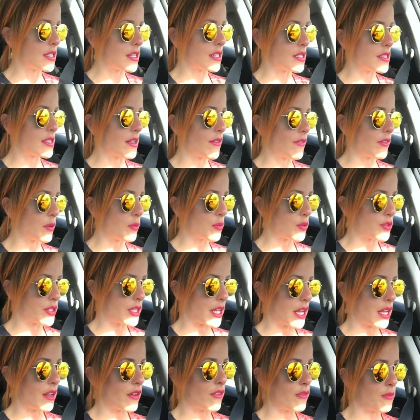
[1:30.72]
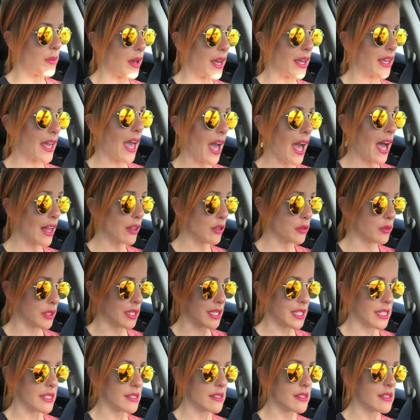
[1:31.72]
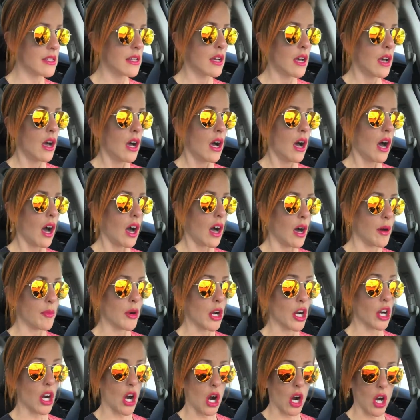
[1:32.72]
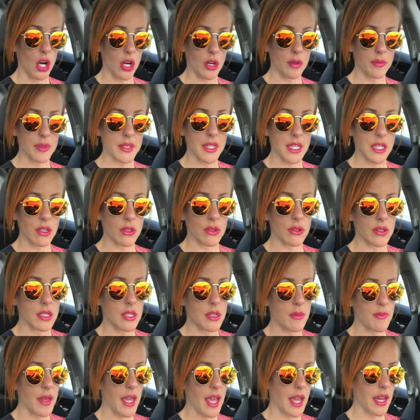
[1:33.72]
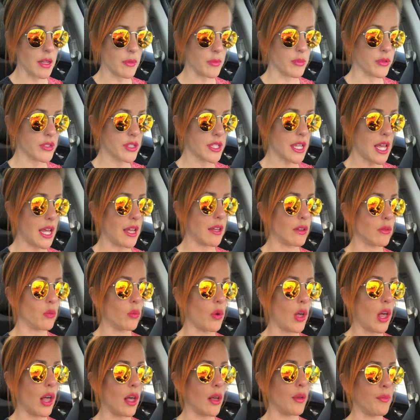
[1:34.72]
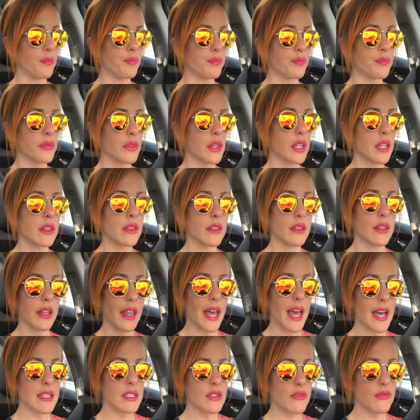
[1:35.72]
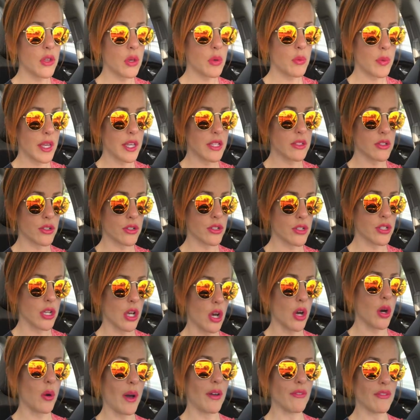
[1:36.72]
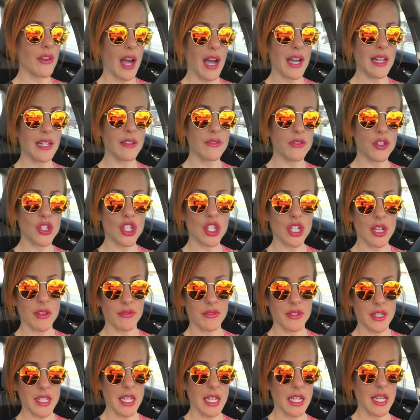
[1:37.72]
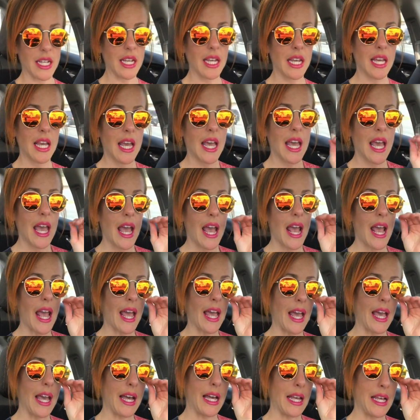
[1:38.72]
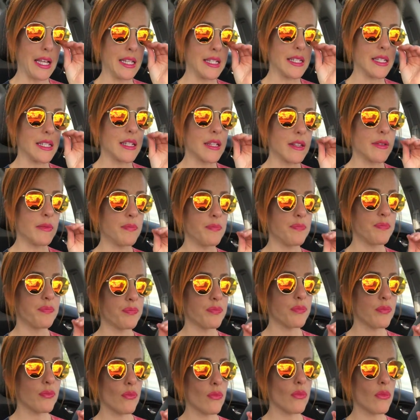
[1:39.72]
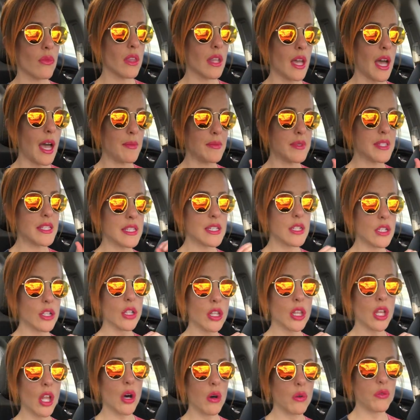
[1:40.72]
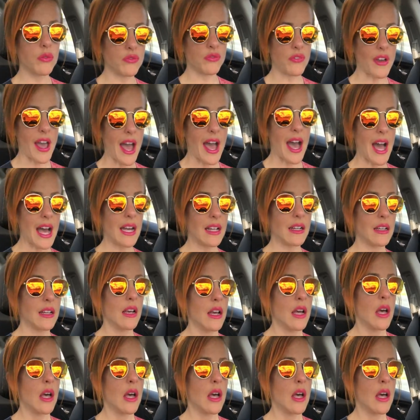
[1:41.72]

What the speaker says: to 70% of my calories are carbs. It used to be 80%. Well, the last few weeks or so, I've kind of shifted. And I'm still low fat,